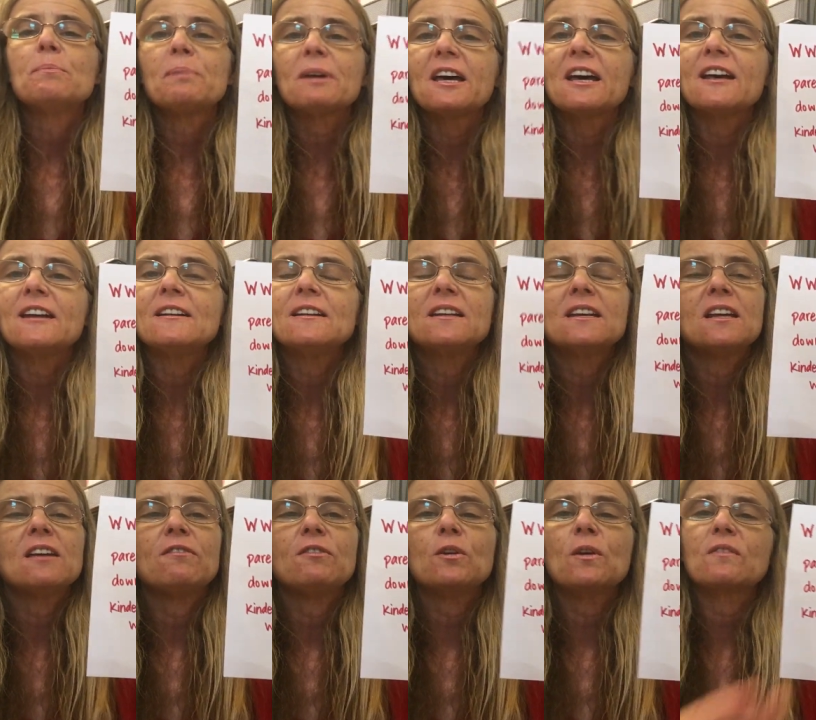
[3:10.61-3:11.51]
But
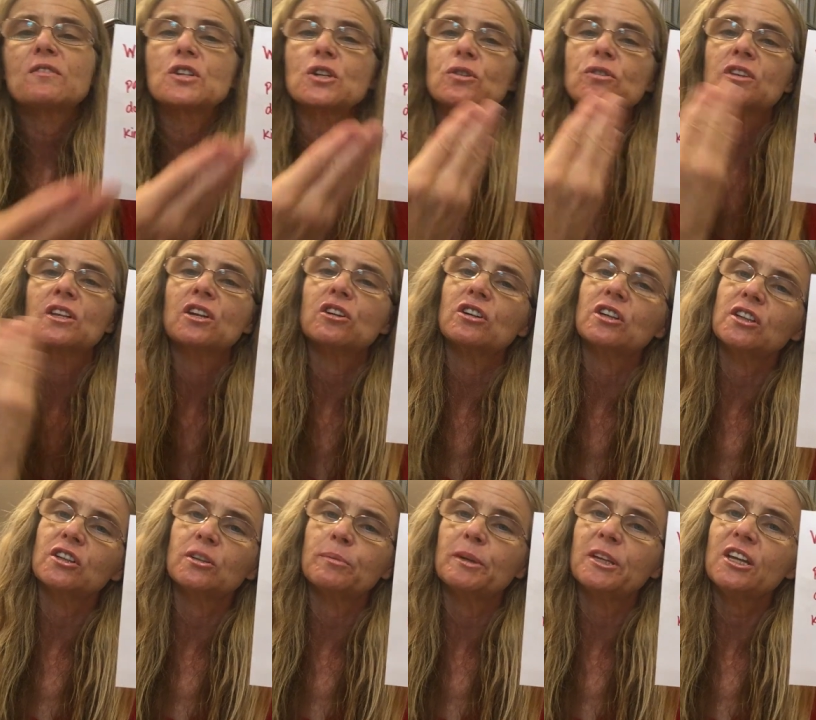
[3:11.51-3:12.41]
if you have children that are
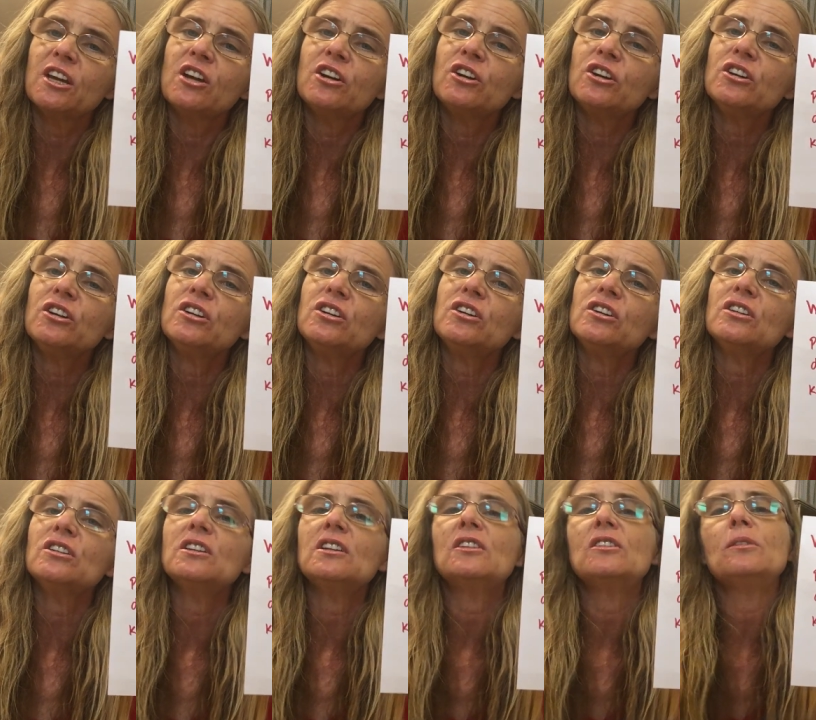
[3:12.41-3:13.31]
a little bit
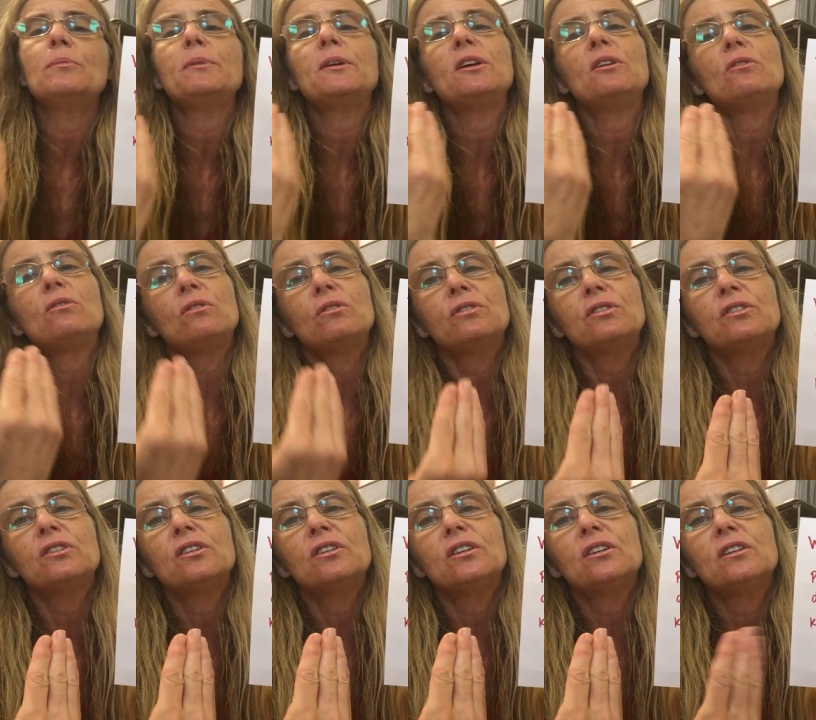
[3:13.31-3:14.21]
younger, a little bit
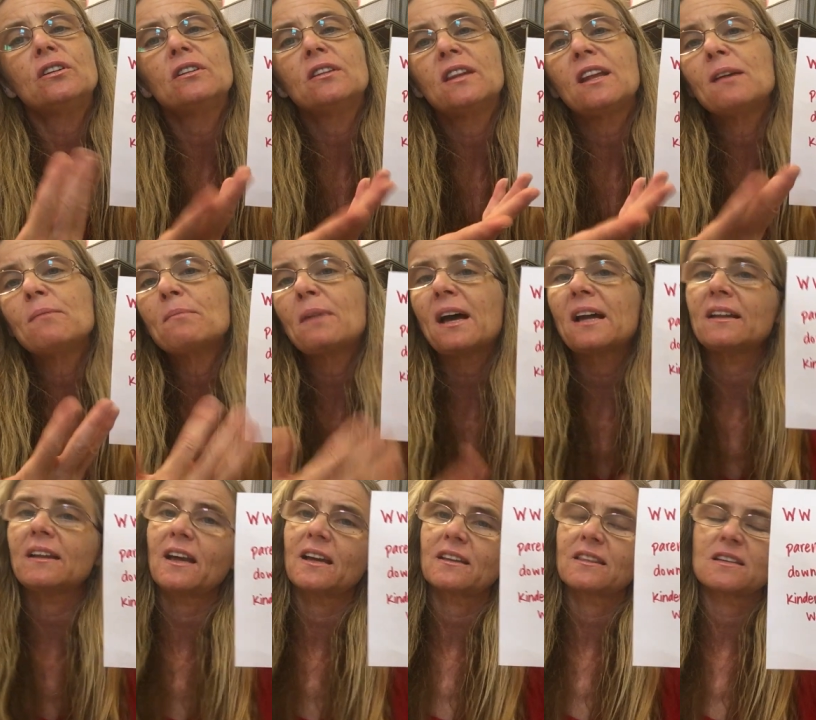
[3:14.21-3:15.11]
older, they
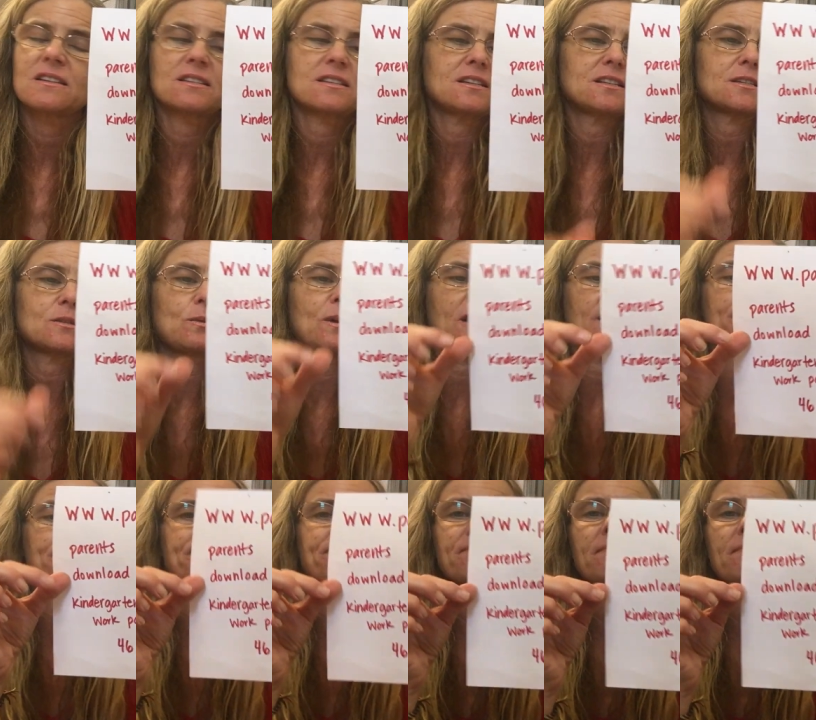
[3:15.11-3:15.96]
might like this as well.